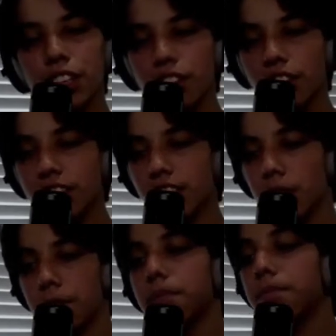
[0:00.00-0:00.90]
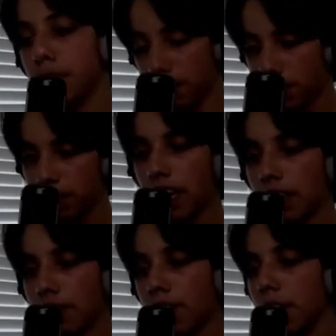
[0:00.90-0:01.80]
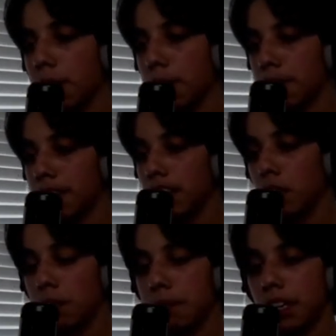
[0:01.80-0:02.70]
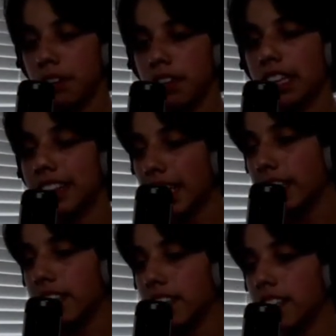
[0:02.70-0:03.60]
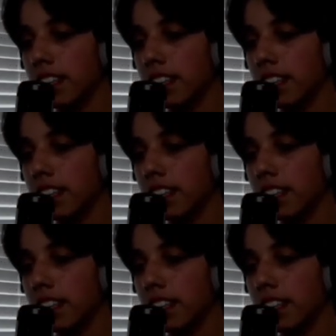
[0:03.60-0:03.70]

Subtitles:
figure things out, but exactly find a little bit of light